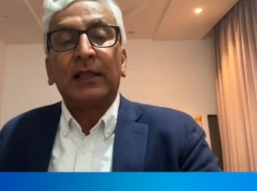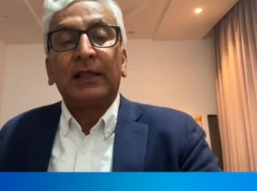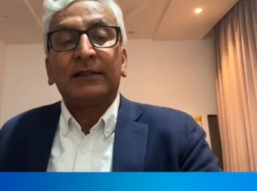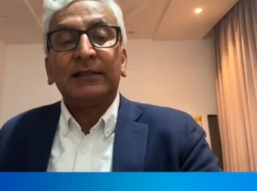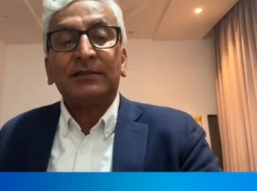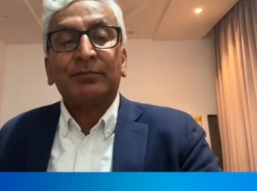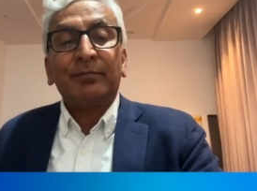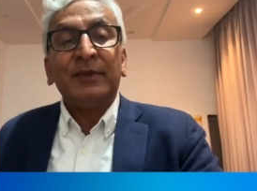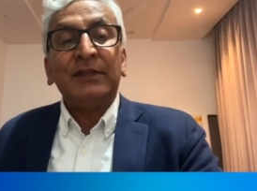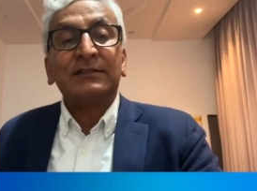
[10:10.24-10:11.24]
This
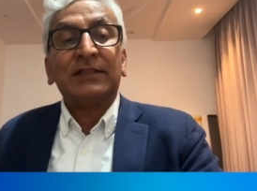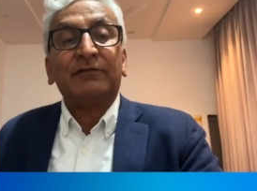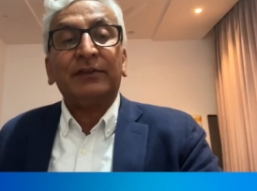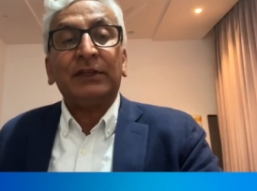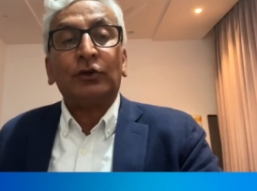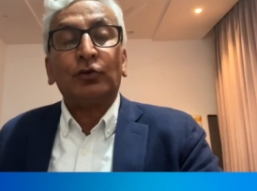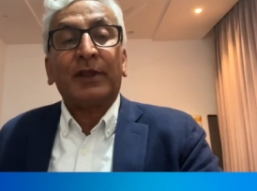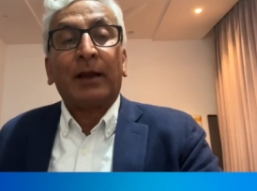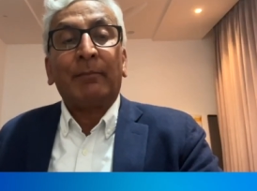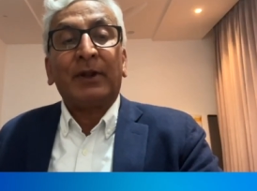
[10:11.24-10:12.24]
means that we need to
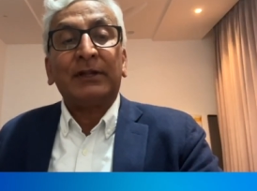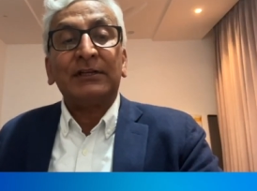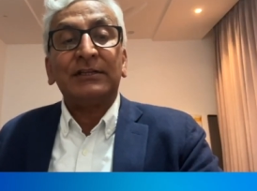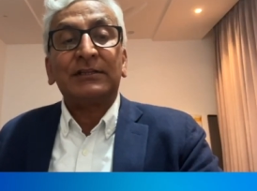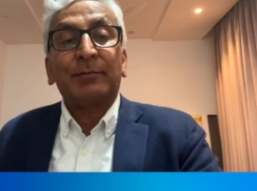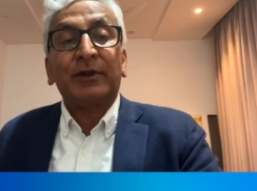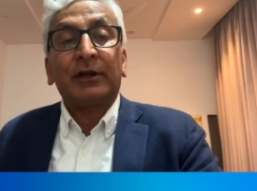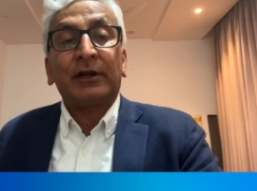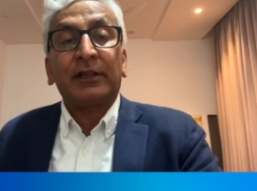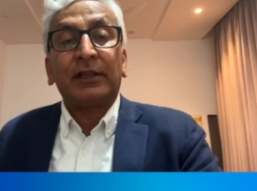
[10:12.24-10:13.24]
become
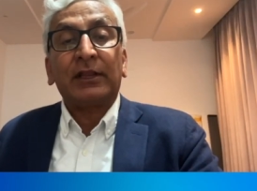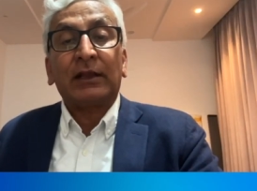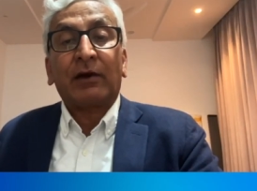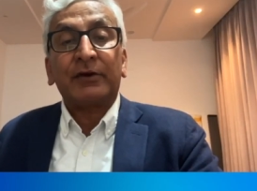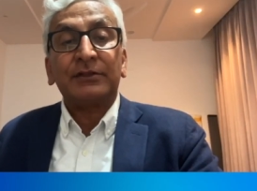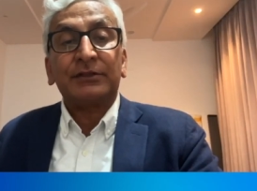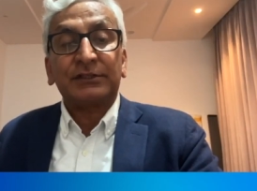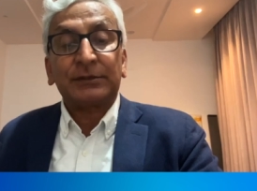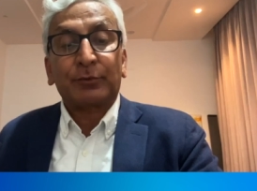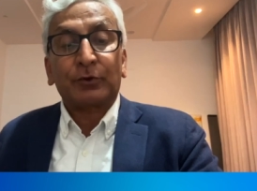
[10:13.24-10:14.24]
multidisciplinary in our
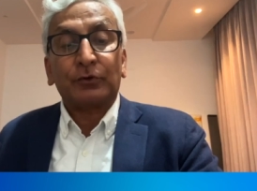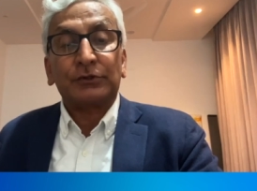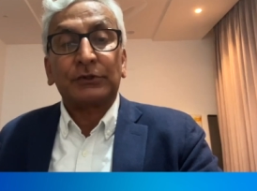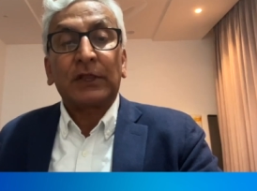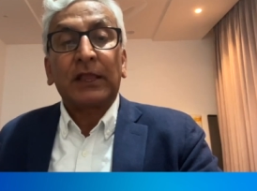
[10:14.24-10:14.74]
research approach.